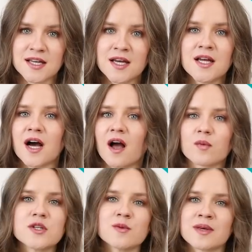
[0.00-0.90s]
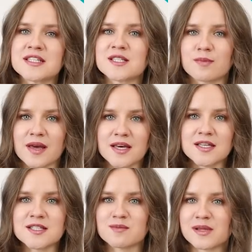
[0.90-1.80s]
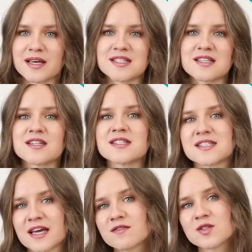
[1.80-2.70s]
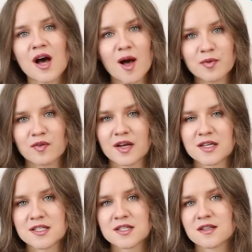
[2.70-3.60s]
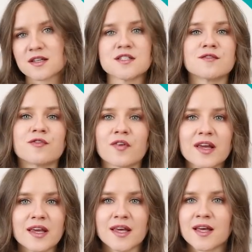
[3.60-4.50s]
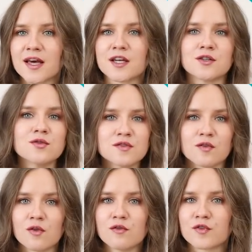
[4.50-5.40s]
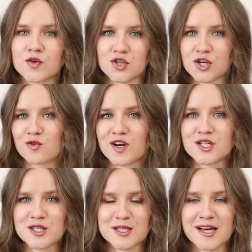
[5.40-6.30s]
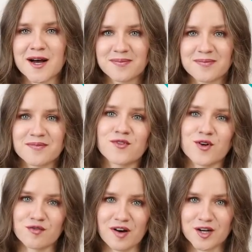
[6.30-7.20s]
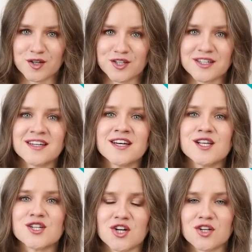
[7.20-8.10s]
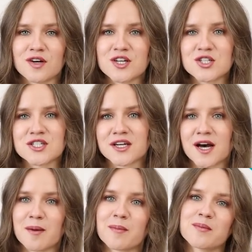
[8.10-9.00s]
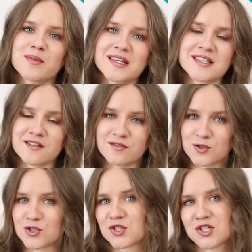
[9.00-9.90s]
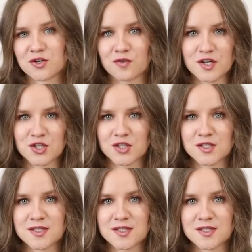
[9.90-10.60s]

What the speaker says: I want to make space a place that is safe to operate, that is free and useful for generations to come. For the record, generations to come means future generations.